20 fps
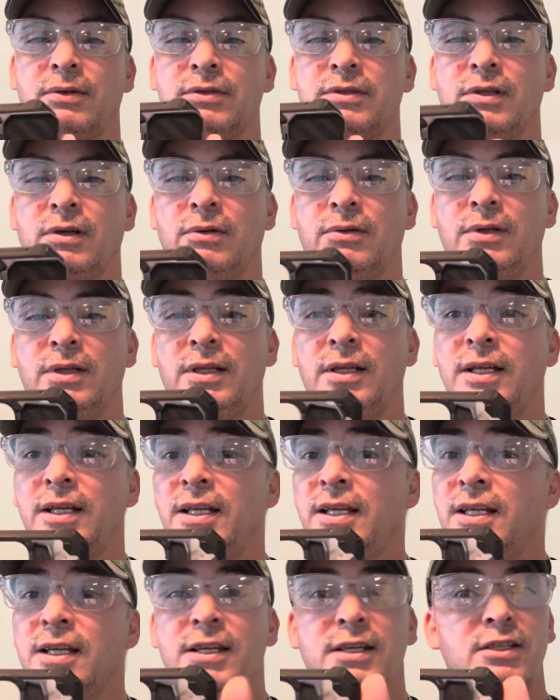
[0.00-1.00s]
So
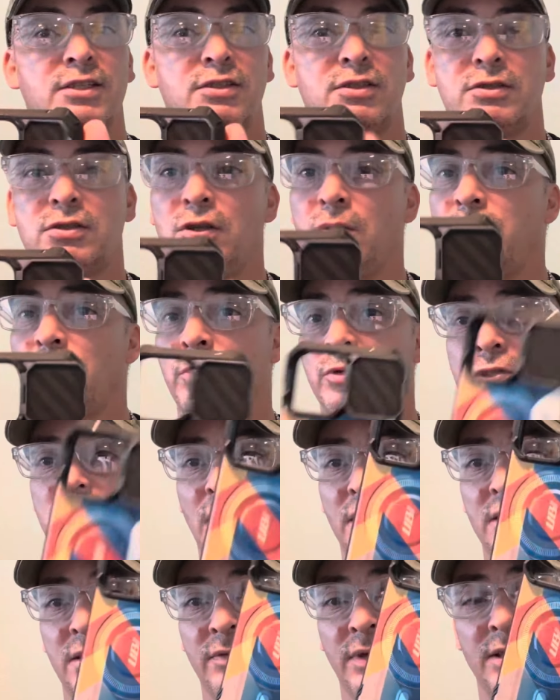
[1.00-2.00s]
super
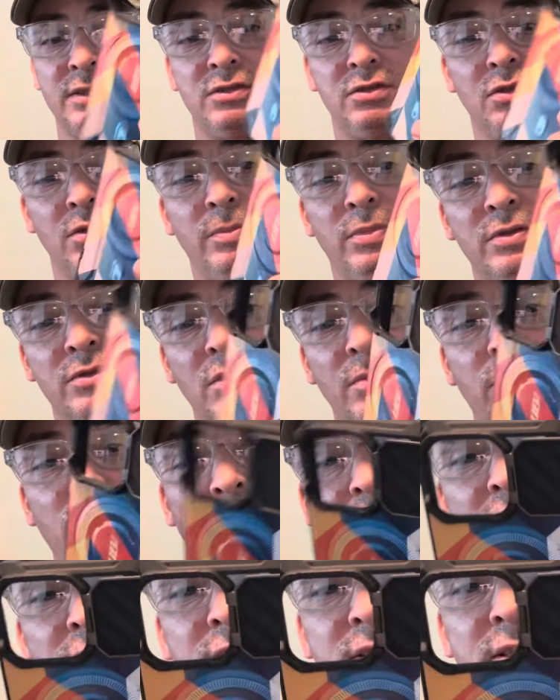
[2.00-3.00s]
protective, right? super, and it's